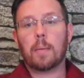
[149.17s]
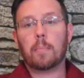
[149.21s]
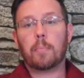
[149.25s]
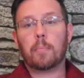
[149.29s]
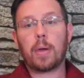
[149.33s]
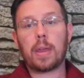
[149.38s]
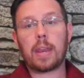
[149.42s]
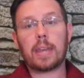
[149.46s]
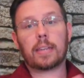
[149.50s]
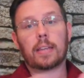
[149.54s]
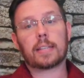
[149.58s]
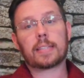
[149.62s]

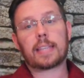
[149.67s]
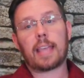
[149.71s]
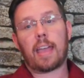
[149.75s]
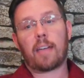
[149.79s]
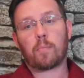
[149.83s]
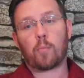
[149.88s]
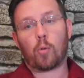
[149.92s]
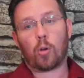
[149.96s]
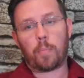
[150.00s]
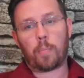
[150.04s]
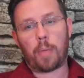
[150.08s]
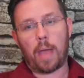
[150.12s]
But it does
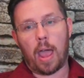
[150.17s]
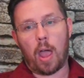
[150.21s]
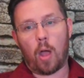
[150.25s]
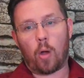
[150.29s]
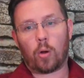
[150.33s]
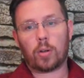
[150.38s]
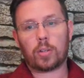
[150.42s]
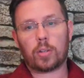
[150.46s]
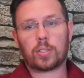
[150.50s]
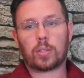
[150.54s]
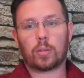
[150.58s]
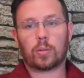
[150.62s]
have more
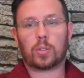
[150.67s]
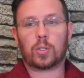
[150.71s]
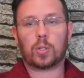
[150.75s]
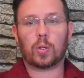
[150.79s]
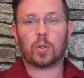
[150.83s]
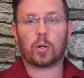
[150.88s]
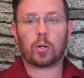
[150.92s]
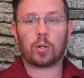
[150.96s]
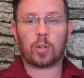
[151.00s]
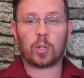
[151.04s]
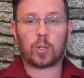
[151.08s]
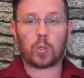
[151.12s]
power, so
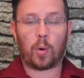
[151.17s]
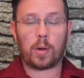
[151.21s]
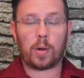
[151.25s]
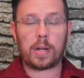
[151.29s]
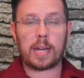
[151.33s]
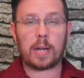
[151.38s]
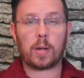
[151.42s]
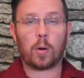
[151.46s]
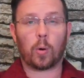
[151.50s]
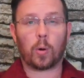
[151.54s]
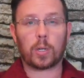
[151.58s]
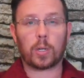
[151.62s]

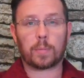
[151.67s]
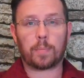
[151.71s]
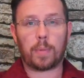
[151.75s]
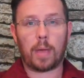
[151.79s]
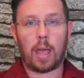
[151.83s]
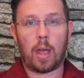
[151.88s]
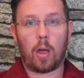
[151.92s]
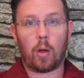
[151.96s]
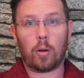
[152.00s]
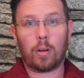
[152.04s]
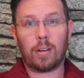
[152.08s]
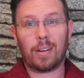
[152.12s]
228
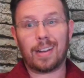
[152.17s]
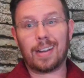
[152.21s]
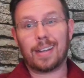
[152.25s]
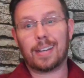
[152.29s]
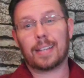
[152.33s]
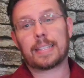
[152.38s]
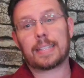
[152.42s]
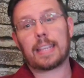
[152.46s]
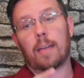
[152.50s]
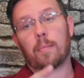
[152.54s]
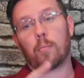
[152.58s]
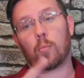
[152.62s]
horsepower. It
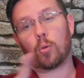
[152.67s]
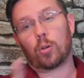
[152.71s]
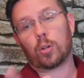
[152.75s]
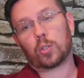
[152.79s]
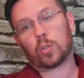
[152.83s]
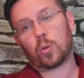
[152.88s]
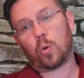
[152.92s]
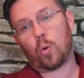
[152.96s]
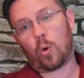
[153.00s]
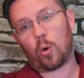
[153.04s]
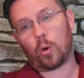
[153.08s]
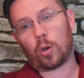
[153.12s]
does have more
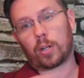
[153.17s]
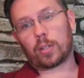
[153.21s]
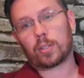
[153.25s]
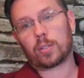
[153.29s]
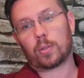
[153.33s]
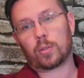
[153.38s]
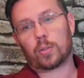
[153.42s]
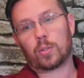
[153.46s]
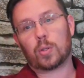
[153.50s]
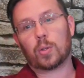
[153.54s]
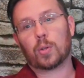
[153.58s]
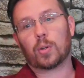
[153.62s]
torque,
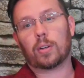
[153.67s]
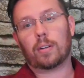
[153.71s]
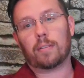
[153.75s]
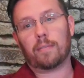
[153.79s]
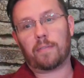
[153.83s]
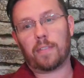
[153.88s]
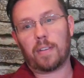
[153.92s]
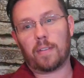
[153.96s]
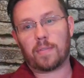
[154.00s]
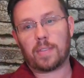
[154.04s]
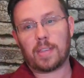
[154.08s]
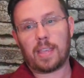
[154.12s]
so
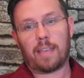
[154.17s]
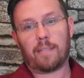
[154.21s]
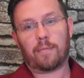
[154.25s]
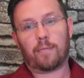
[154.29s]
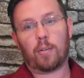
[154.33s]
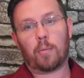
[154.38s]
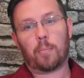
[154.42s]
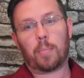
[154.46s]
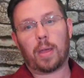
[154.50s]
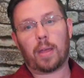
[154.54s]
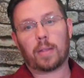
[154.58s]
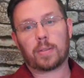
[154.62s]
258
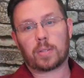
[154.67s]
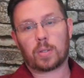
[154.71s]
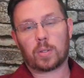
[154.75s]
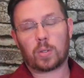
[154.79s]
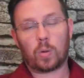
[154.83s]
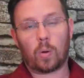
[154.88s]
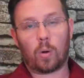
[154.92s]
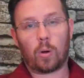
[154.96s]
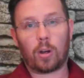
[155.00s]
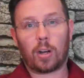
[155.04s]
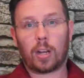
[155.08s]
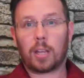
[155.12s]
foot-pounds of
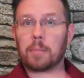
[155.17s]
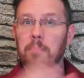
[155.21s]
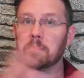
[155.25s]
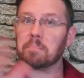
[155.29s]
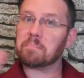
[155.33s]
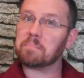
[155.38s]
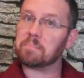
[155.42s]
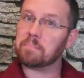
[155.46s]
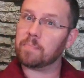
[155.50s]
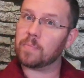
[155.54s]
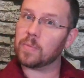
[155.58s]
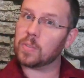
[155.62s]
torque.
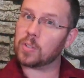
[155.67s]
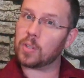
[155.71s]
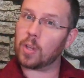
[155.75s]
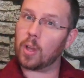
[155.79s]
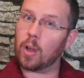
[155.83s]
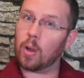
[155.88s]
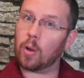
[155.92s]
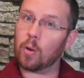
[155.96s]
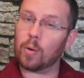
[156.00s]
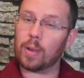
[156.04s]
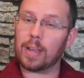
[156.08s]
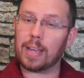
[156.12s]

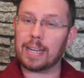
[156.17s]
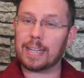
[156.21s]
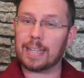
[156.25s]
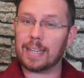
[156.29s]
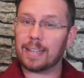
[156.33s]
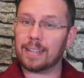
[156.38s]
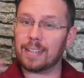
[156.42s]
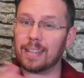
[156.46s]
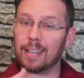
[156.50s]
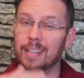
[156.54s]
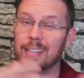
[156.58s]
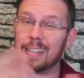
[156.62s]
So it
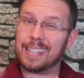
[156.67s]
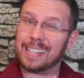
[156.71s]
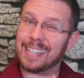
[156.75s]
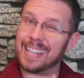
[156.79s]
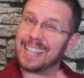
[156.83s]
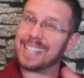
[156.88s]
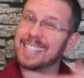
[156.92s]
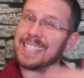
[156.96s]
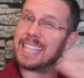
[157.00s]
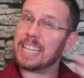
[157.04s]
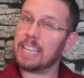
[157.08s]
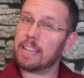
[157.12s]

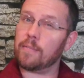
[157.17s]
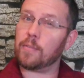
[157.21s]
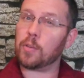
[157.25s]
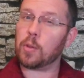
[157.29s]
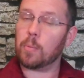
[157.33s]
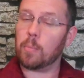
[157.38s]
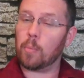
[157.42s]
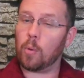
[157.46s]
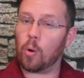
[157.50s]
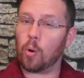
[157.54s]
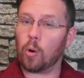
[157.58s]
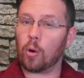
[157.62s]
does give
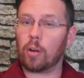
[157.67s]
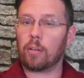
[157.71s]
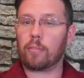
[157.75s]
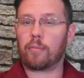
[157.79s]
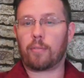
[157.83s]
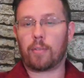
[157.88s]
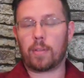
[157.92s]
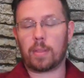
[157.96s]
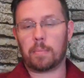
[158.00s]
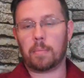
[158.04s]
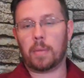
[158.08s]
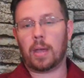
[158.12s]
you more
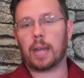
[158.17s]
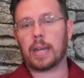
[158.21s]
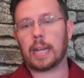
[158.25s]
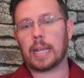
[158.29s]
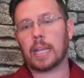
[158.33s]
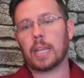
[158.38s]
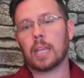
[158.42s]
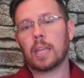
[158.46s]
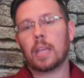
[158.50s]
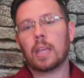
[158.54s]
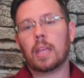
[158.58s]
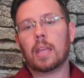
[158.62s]
for the
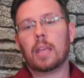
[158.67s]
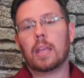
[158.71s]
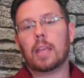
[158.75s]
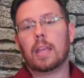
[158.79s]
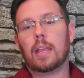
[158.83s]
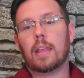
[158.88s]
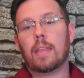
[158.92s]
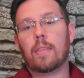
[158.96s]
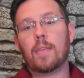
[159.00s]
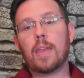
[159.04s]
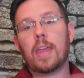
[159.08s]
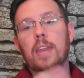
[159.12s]
money.
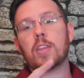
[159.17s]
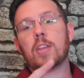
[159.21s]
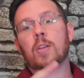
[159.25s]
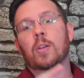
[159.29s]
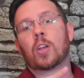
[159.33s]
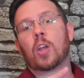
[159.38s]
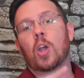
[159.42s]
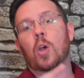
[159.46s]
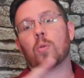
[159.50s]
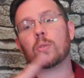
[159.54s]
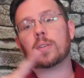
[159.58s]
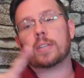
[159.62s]
Then you
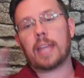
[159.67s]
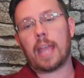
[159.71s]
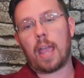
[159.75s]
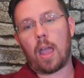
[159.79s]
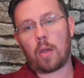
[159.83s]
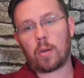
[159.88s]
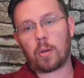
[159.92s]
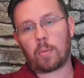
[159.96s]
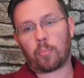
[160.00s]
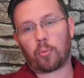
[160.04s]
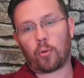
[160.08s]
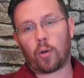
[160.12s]
can go
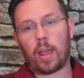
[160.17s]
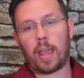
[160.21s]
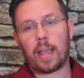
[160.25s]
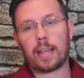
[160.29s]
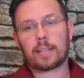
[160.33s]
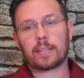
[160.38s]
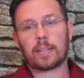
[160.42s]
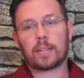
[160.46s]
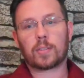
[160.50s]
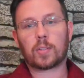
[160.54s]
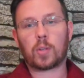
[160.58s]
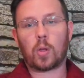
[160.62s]
down in
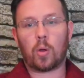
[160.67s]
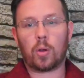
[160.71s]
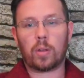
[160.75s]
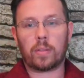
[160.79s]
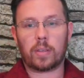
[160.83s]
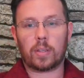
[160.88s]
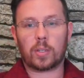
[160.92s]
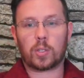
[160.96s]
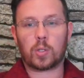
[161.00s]
price. Let's go to the